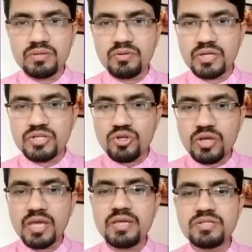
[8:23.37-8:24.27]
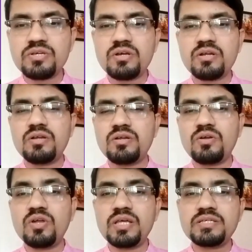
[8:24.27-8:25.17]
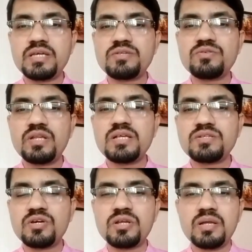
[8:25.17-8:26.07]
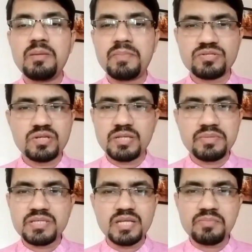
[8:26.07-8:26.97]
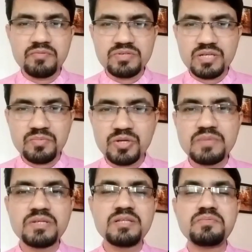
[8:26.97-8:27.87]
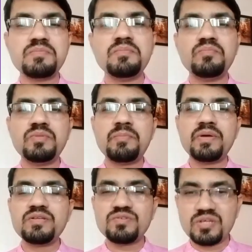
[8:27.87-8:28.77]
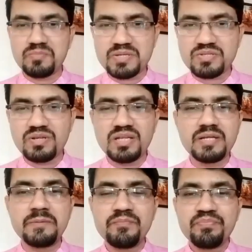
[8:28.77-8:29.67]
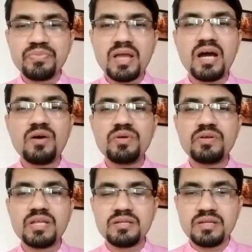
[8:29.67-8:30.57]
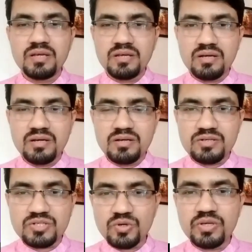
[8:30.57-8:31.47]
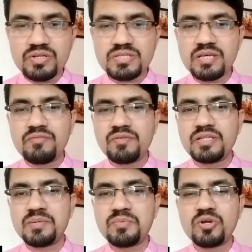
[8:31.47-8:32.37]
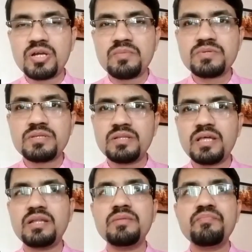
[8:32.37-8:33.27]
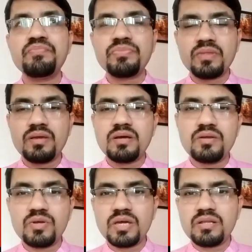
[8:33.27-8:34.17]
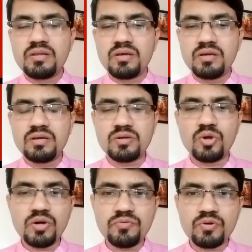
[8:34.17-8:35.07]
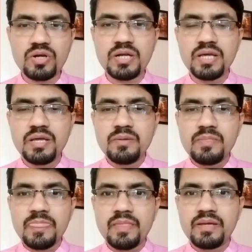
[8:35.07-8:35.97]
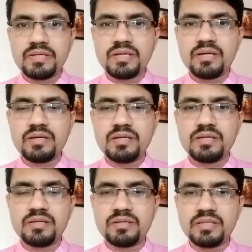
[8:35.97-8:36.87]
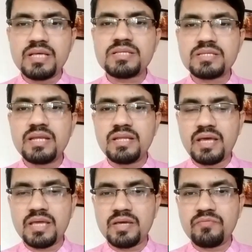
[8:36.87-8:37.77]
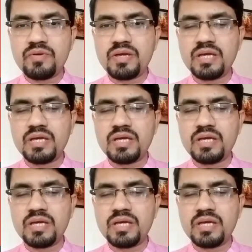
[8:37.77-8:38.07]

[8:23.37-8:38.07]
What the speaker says: you can showcase your knowledge as well as your personality. Basically, professional programs depends on your personality, how you can show yourself in the programs. Then you can go forward. And in the screen I have